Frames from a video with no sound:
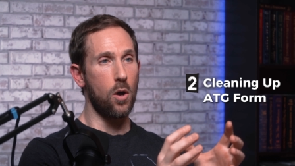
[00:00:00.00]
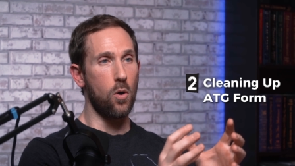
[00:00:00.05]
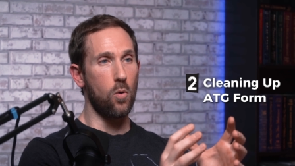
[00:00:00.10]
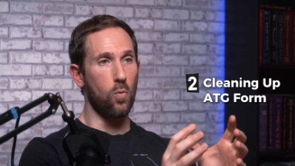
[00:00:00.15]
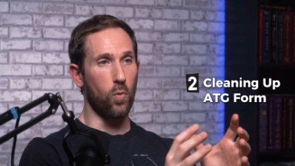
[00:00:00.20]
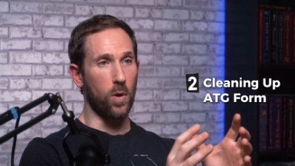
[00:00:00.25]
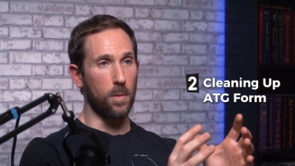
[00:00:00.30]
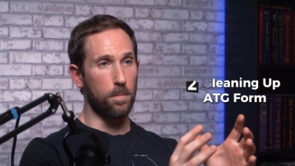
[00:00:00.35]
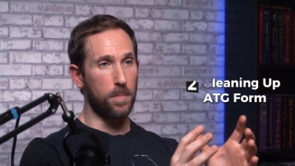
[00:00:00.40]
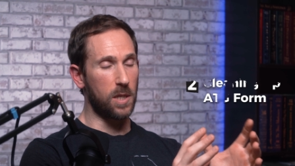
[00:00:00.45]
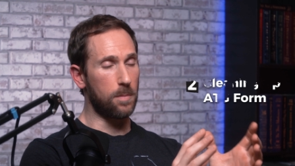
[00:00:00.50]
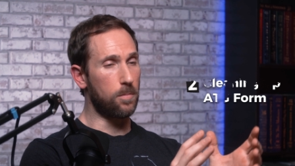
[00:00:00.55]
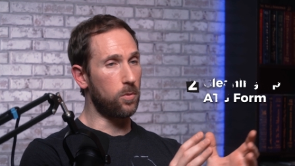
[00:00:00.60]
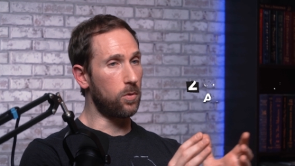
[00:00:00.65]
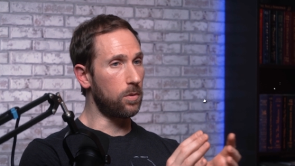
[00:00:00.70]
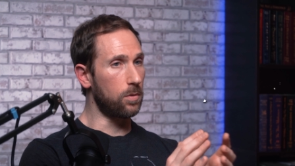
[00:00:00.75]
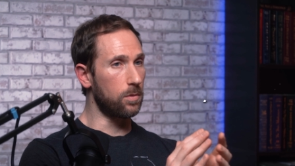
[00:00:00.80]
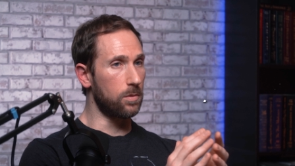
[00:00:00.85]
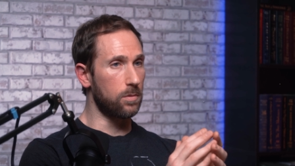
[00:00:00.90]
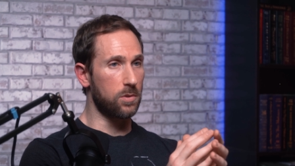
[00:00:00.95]
When
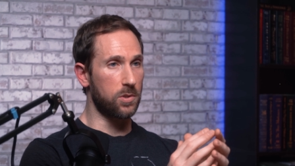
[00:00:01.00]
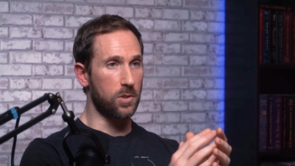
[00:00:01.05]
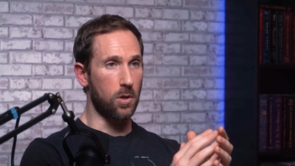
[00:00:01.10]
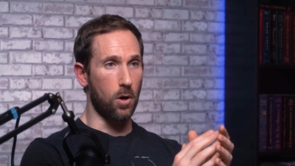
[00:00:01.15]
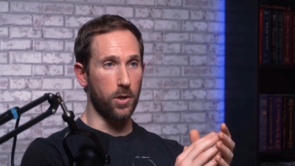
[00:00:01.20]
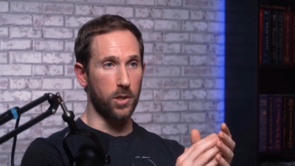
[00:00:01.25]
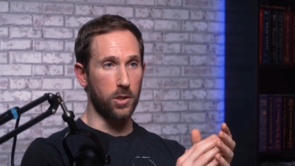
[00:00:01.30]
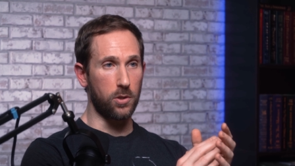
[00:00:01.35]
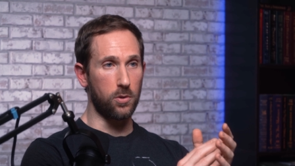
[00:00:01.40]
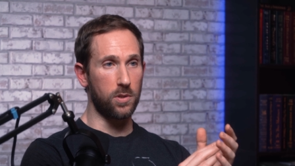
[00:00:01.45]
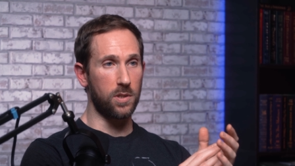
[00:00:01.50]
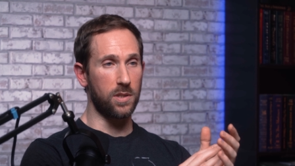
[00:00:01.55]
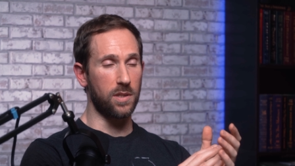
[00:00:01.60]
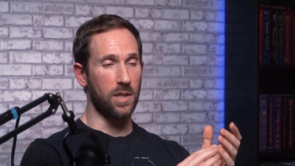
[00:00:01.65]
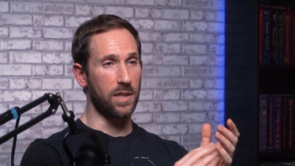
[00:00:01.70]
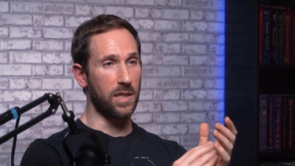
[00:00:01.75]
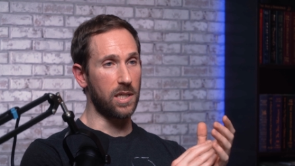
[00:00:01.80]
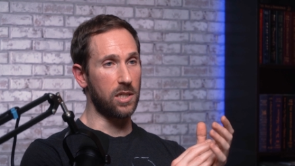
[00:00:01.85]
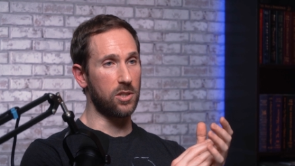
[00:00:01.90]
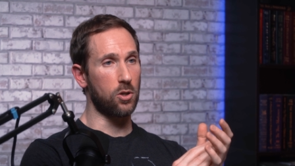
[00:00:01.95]
people start using
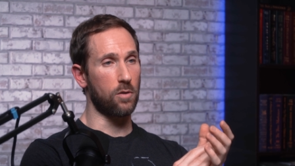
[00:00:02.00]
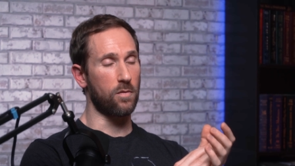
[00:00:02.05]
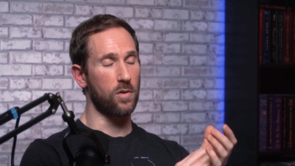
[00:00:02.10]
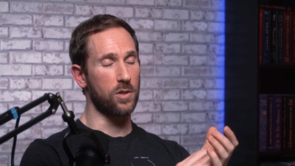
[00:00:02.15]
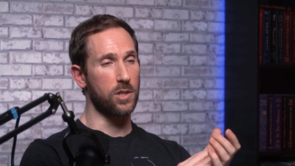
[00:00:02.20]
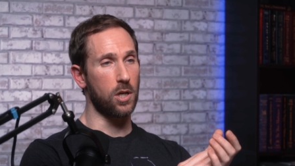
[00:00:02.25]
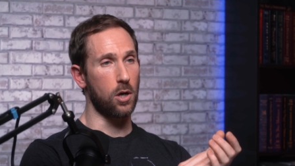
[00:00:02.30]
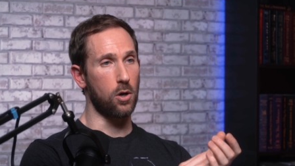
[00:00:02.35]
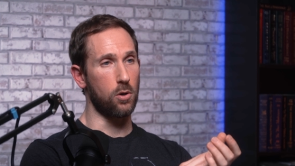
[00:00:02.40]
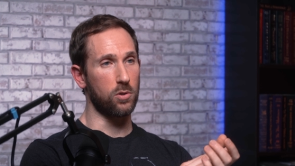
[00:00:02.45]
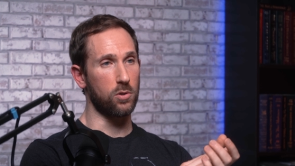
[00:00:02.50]
the Knees Over Toes